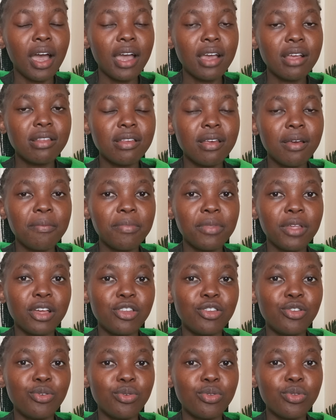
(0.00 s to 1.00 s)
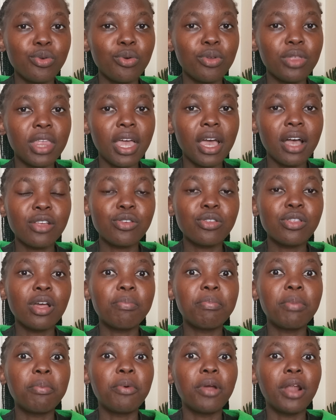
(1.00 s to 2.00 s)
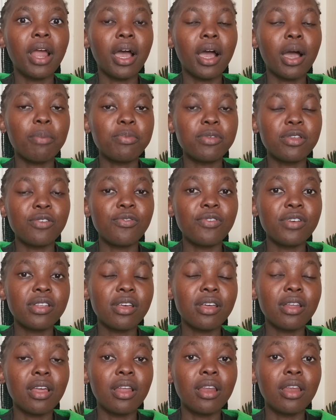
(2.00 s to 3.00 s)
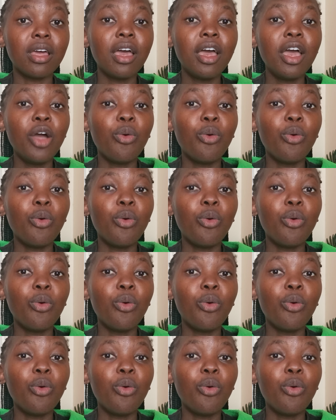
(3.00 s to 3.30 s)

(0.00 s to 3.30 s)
item that you saw there so that people are captivated and